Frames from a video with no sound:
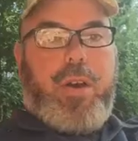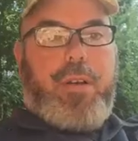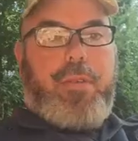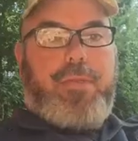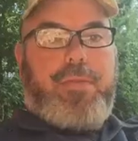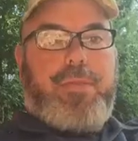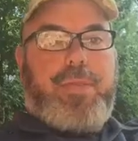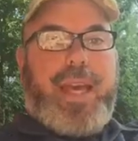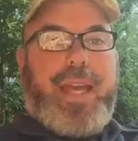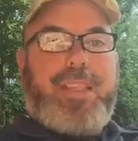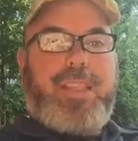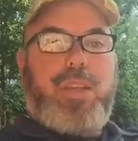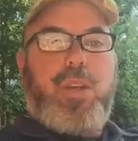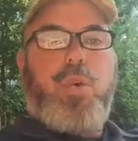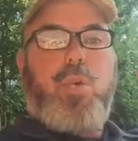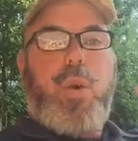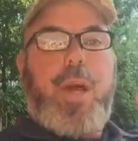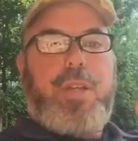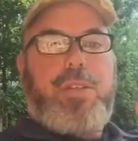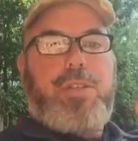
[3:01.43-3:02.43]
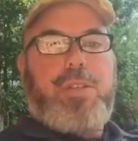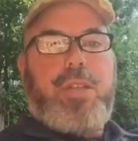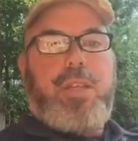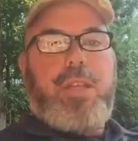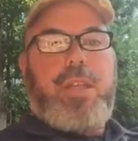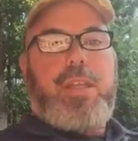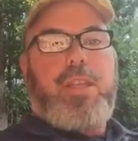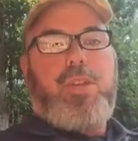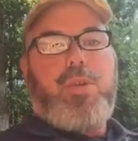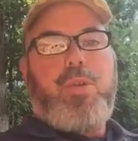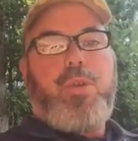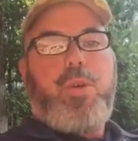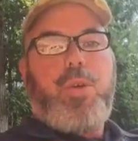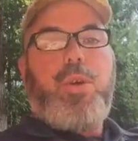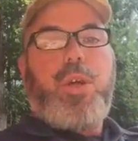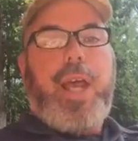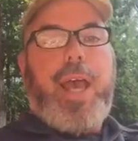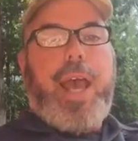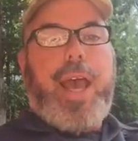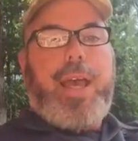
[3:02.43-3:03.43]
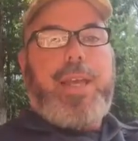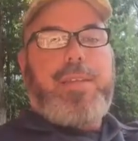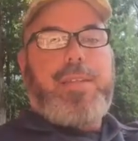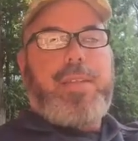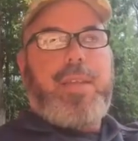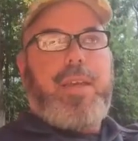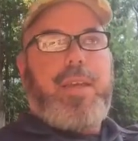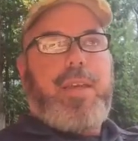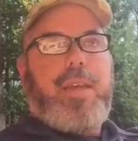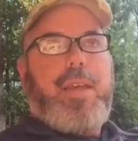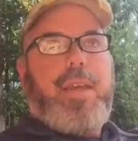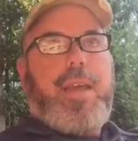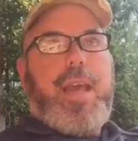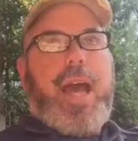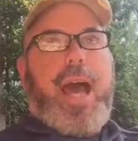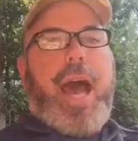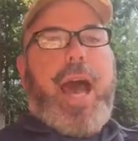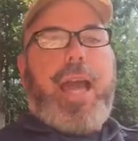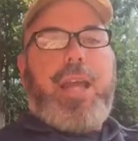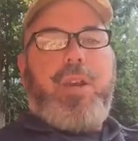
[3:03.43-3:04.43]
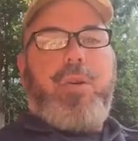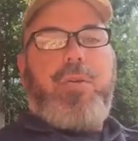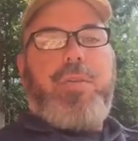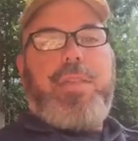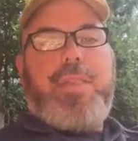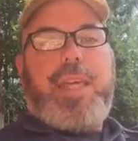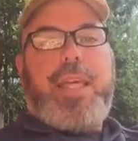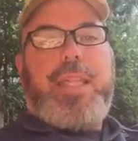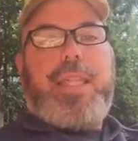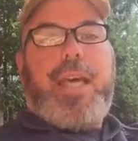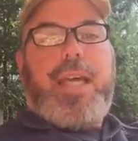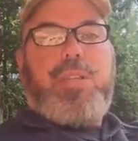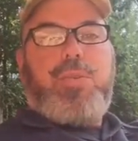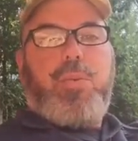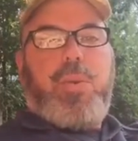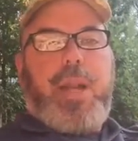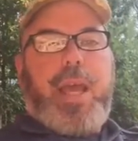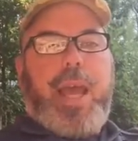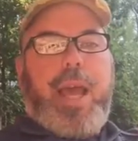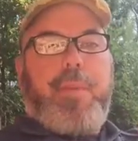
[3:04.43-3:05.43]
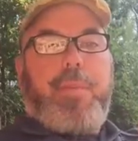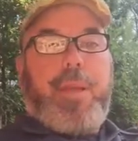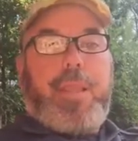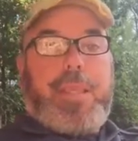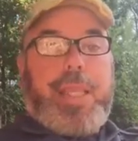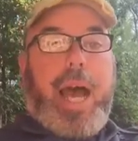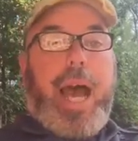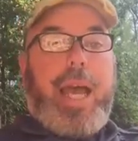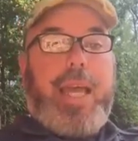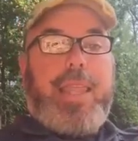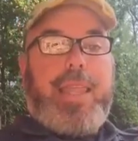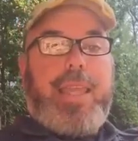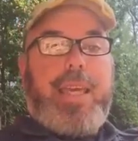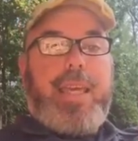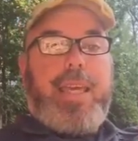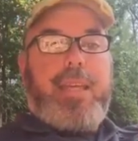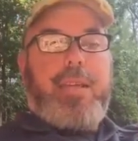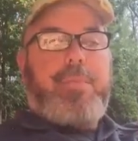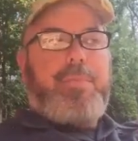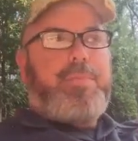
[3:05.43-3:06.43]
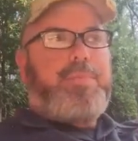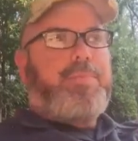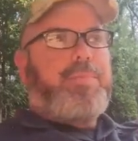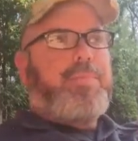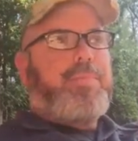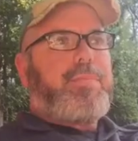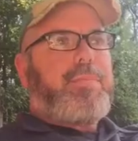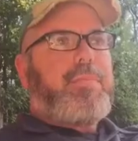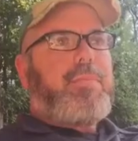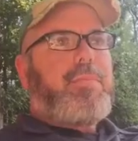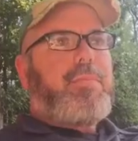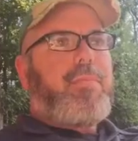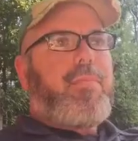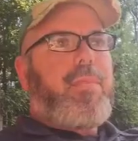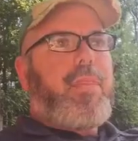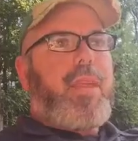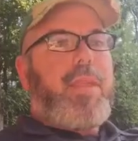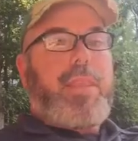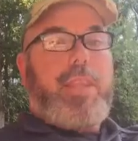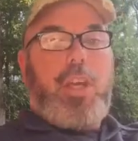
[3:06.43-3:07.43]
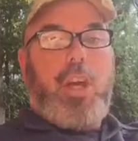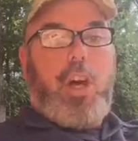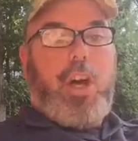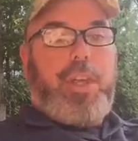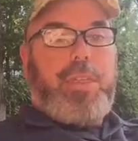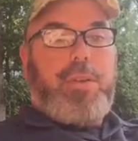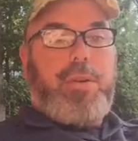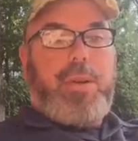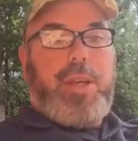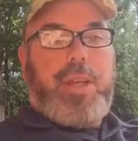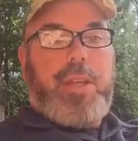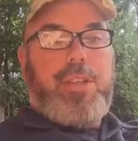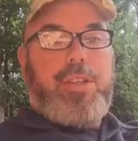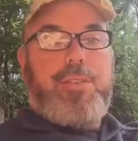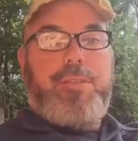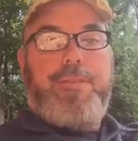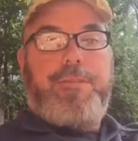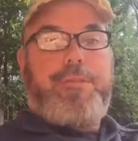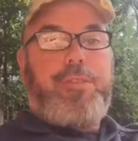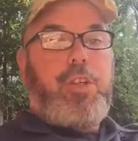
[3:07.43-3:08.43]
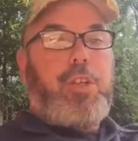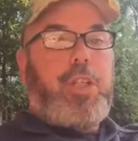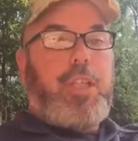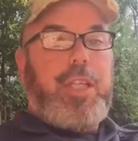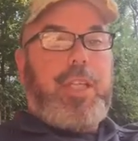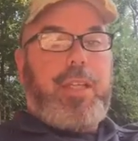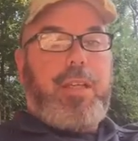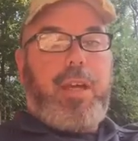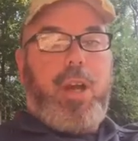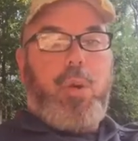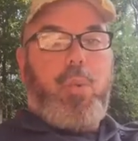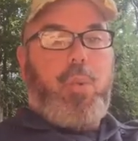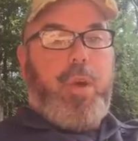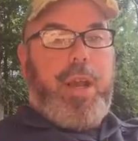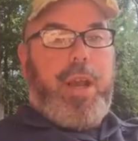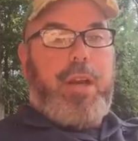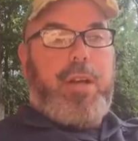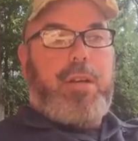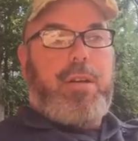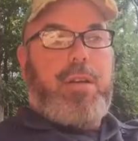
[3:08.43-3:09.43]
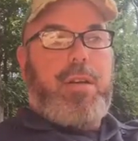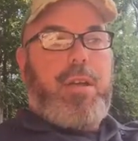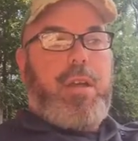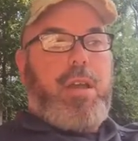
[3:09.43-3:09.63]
of. That's a question that you could ask. I don't think that's what happens. I think the author is fully aware